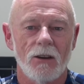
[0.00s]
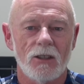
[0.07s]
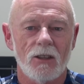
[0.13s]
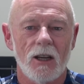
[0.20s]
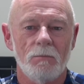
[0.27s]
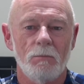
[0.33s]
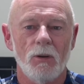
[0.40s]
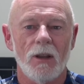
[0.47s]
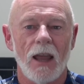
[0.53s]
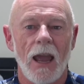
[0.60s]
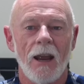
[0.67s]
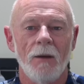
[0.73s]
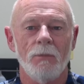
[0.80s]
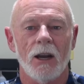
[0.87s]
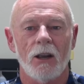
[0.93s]
It's going to put the
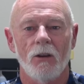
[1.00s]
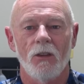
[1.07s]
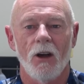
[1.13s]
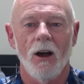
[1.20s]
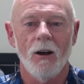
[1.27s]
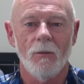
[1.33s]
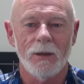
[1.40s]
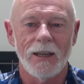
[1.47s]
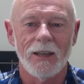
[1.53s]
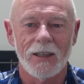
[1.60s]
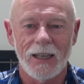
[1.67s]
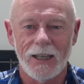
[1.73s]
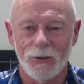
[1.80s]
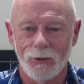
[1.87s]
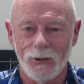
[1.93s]
handbrake on the hobby.
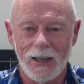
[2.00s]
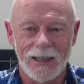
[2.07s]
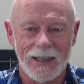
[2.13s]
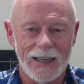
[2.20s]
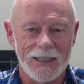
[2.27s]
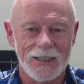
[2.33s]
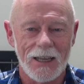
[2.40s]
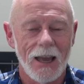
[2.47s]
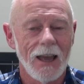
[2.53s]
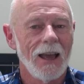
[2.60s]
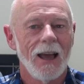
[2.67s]
It really is.